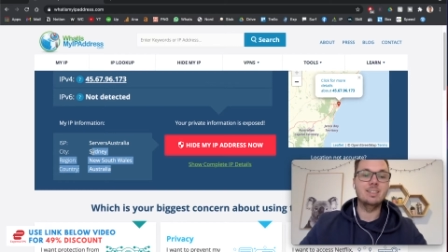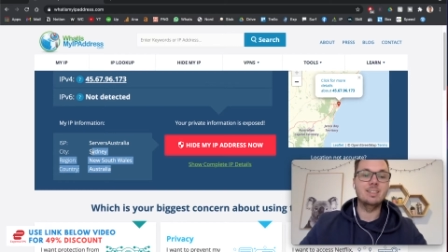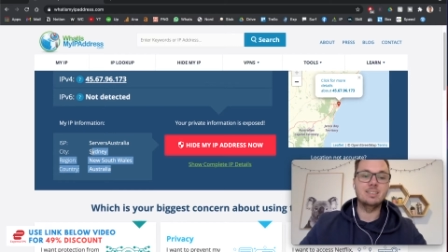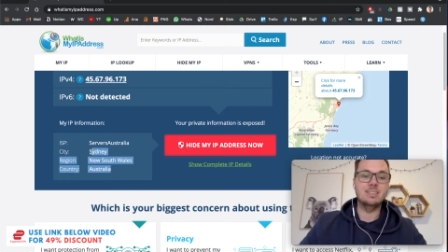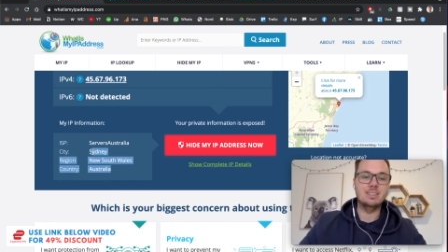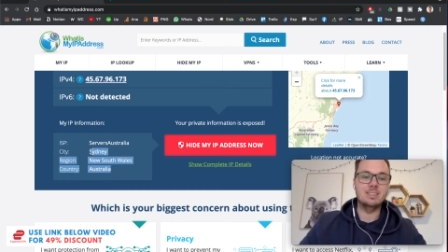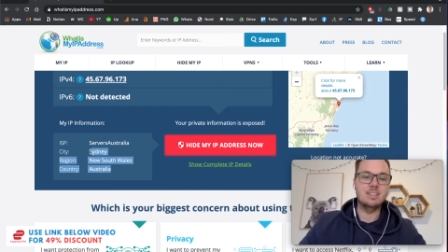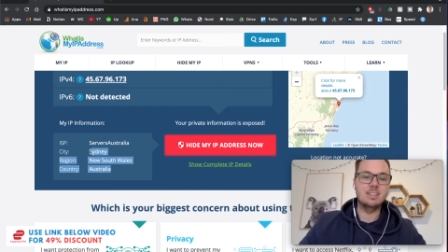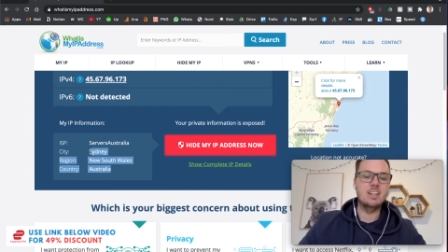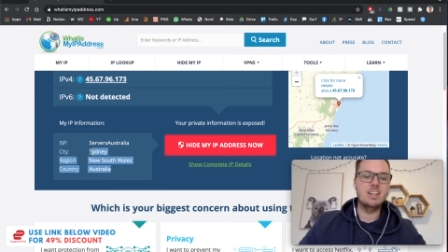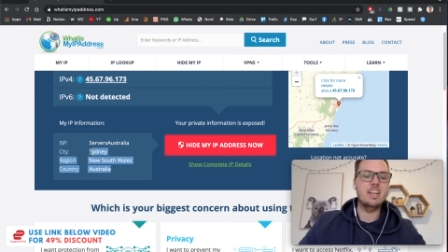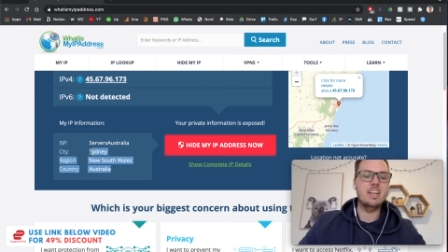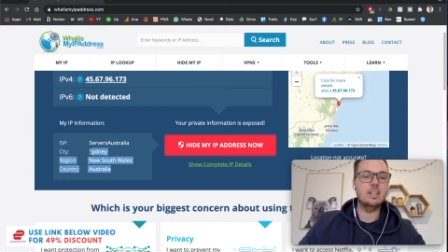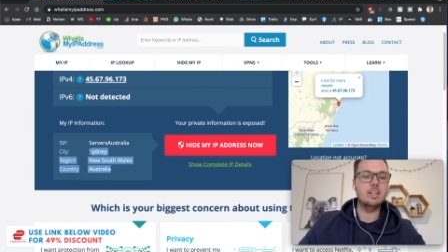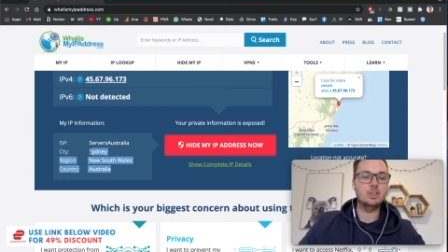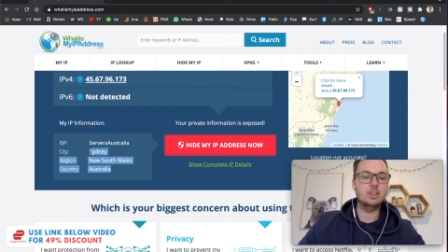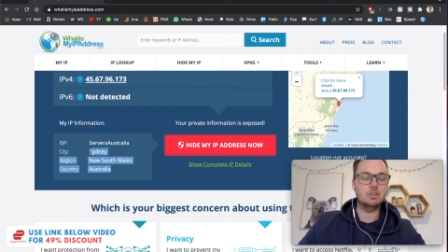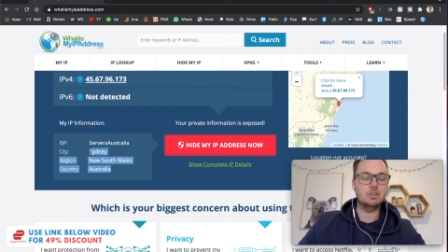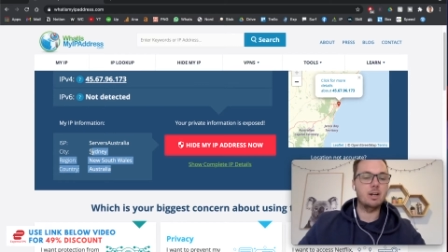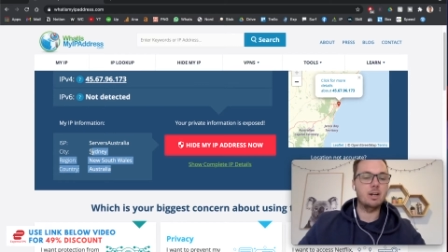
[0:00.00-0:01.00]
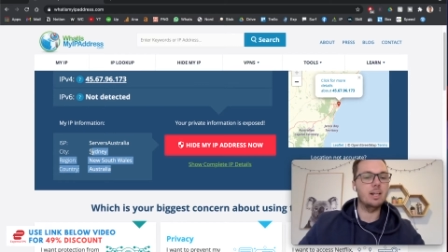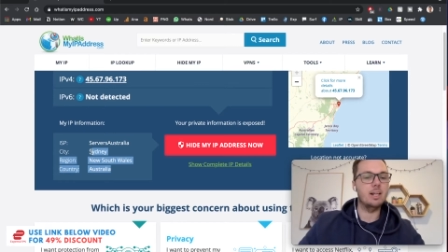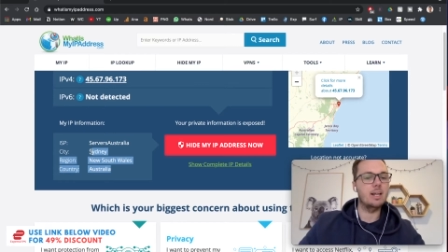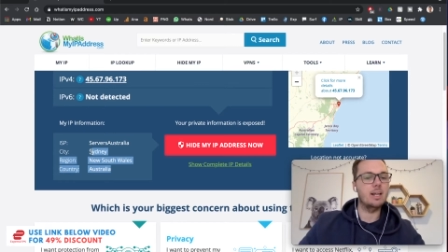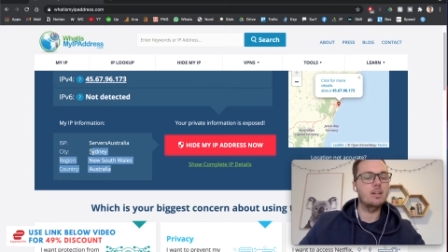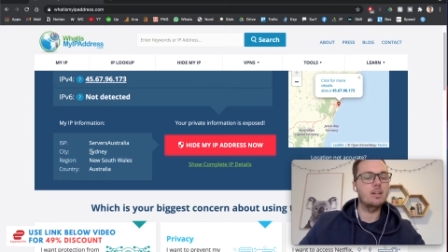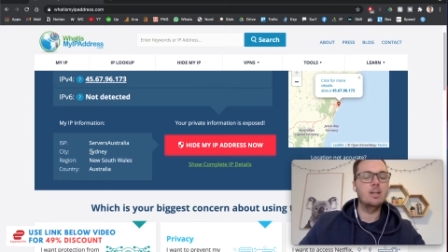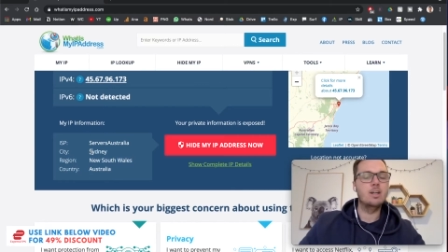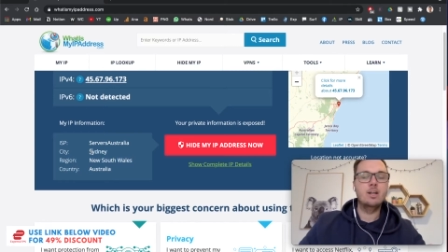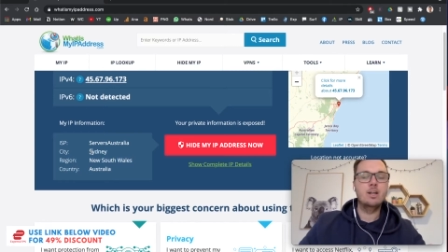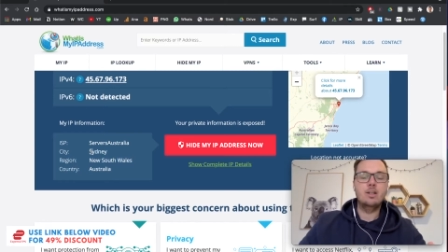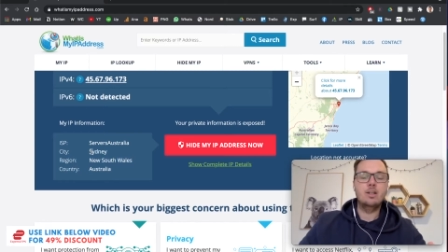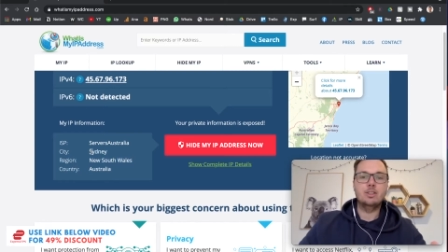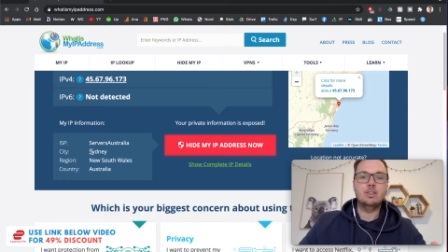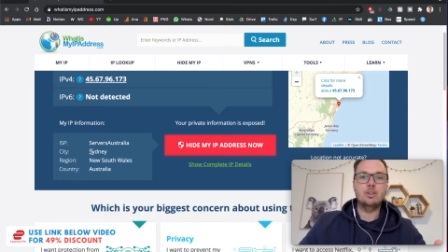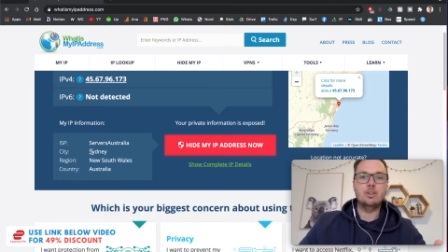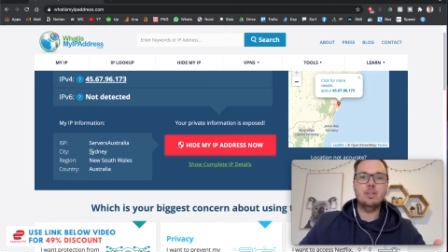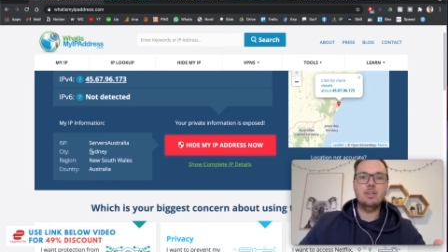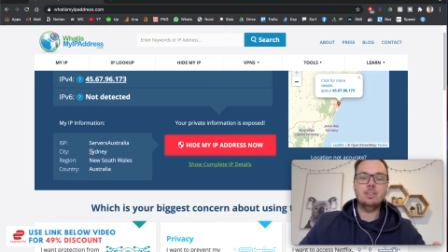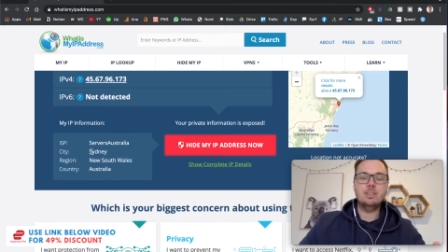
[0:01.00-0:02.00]
Sydney, Australia.
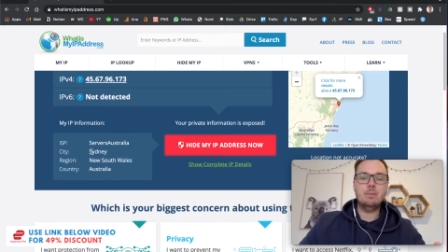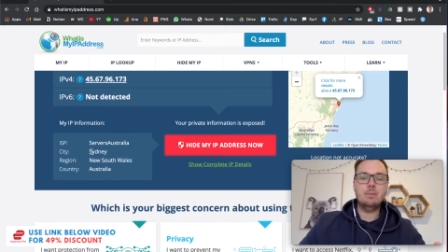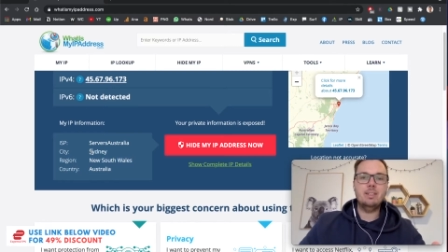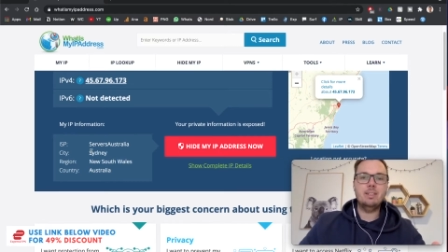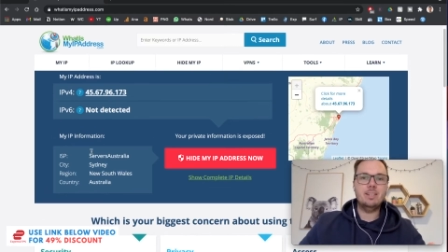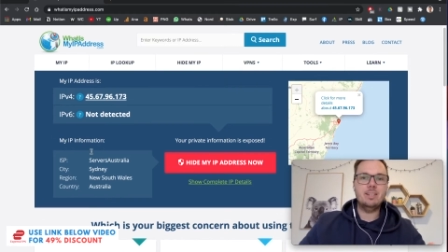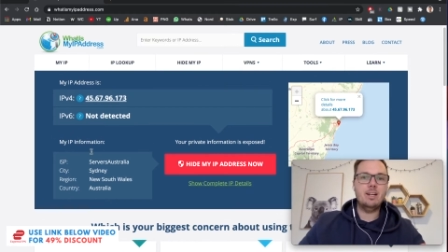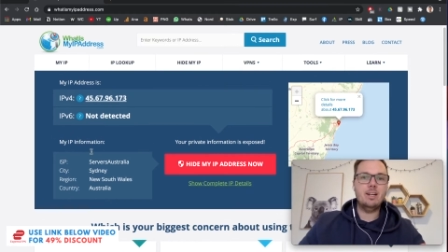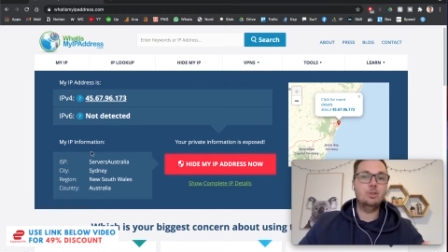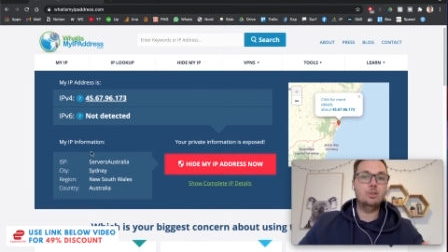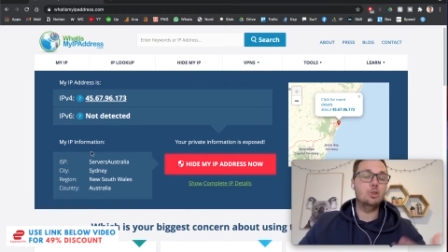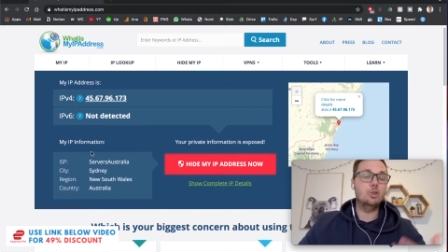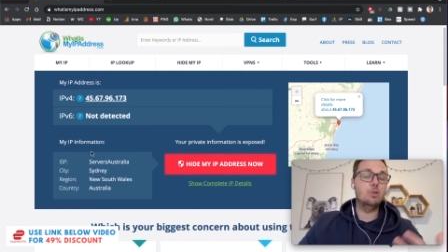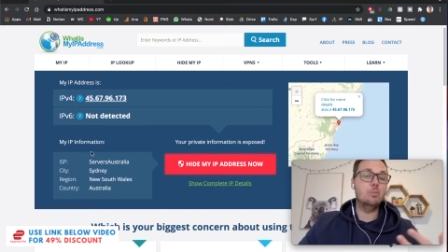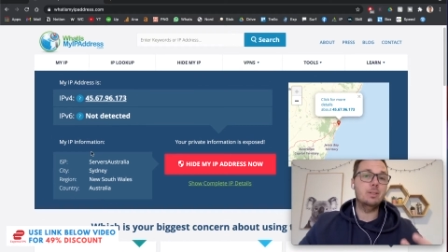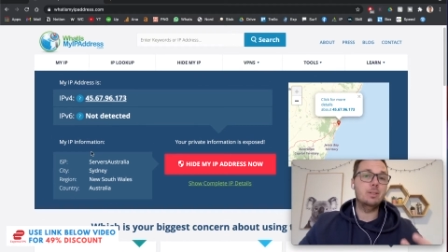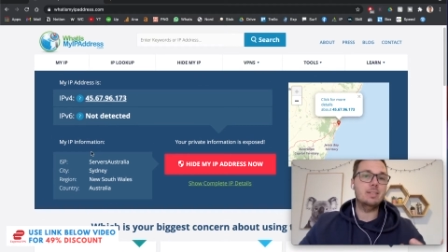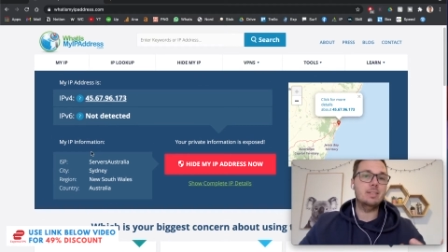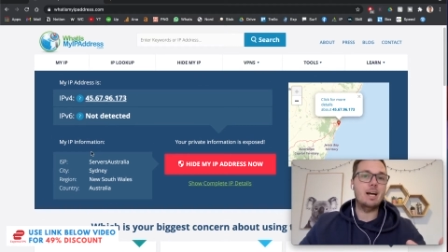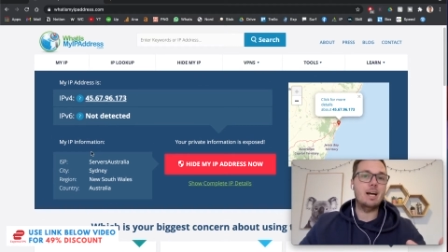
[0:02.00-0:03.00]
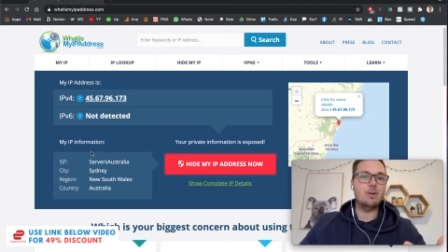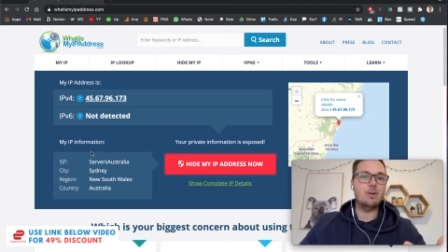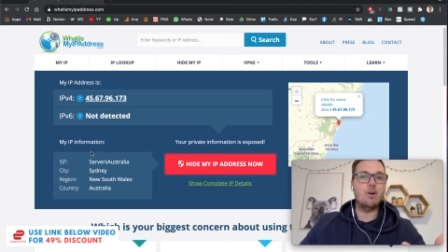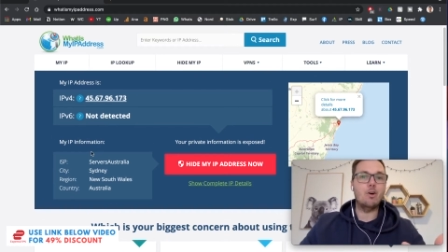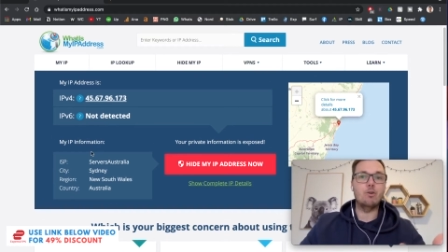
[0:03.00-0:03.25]
So this means that I do miss out